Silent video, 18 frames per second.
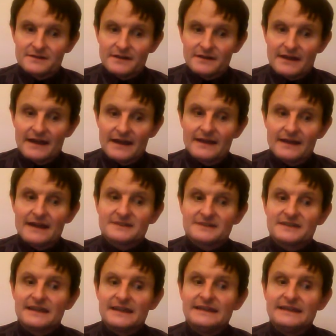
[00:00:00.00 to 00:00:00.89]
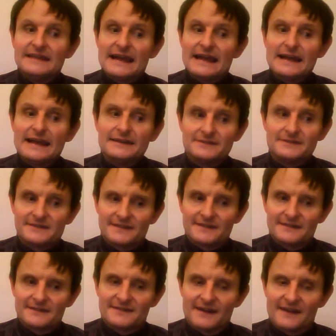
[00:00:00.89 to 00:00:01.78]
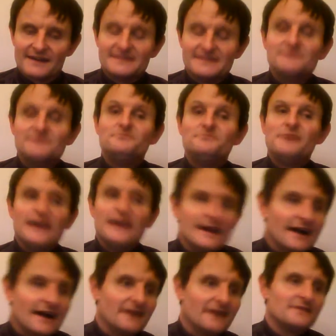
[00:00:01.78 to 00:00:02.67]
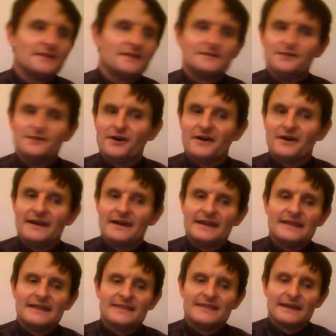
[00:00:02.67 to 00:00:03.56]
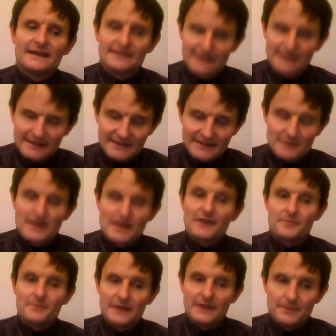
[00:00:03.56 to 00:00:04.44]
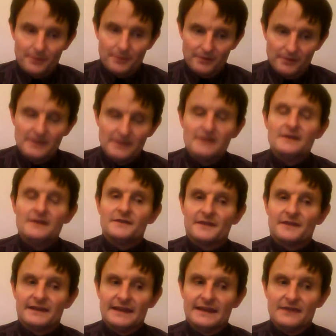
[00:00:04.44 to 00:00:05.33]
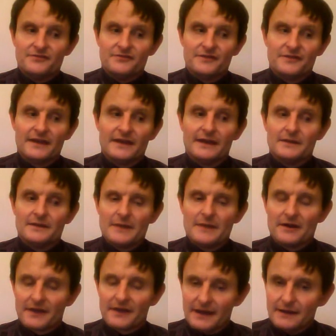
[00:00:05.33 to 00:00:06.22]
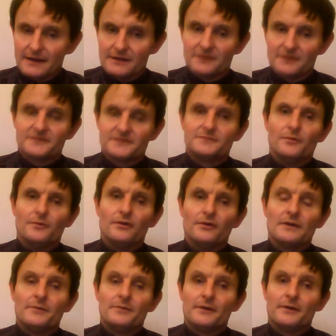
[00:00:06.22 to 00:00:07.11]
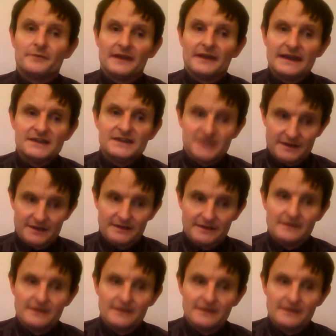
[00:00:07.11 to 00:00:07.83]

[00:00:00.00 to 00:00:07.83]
okay, actually land size is bigger. They're not anything like the amount of people that live in America. A lot smaller population.